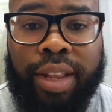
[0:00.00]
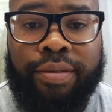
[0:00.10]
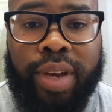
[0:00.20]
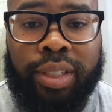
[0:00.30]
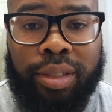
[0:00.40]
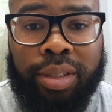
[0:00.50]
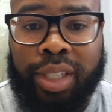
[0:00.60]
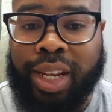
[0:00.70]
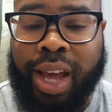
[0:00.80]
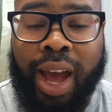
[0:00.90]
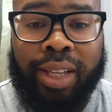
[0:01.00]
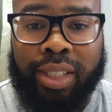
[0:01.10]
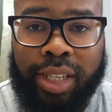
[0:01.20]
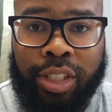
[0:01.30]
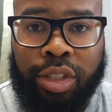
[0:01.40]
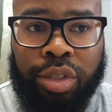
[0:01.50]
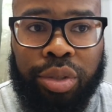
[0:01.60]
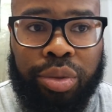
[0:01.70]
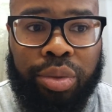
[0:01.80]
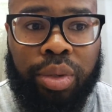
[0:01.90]
investors get access
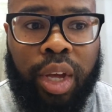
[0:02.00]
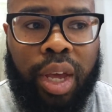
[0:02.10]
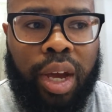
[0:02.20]
to